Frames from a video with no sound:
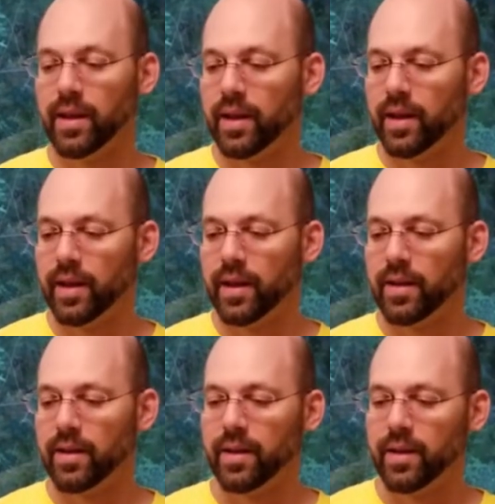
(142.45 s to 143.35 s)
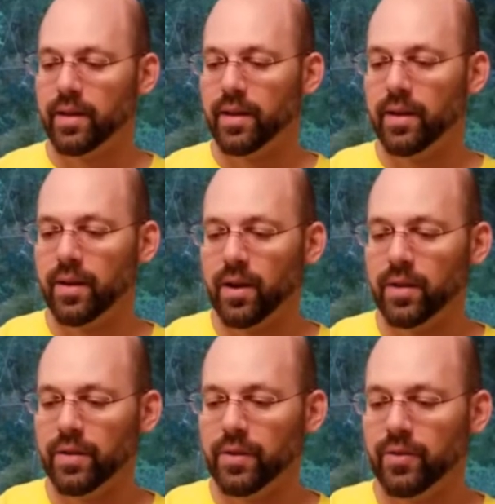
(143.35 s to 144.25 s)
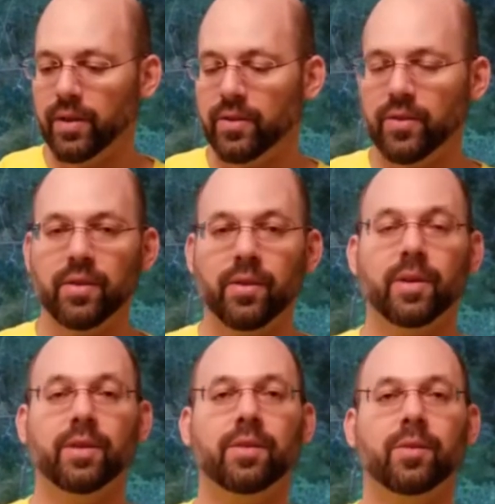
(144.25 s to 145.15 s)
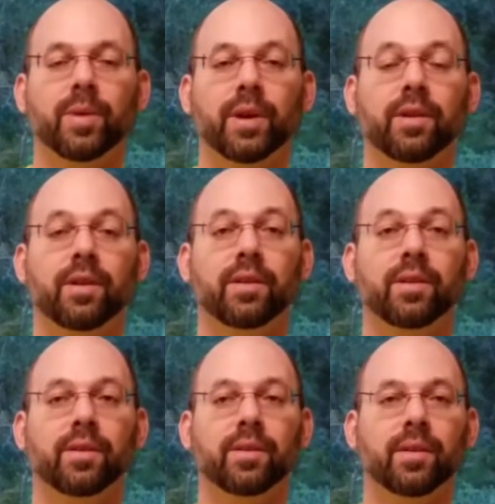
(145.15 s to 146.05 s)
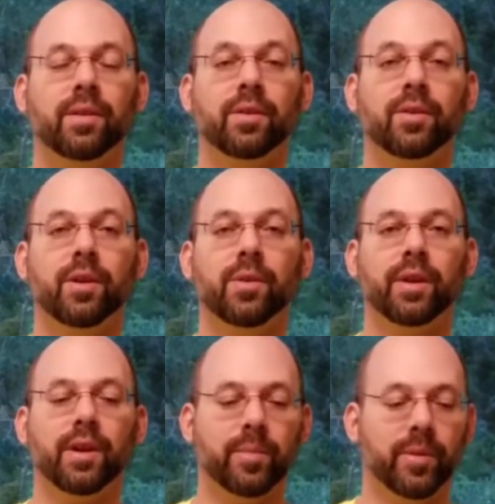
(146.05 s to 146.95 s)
and all of those things can go into picking a good coconut.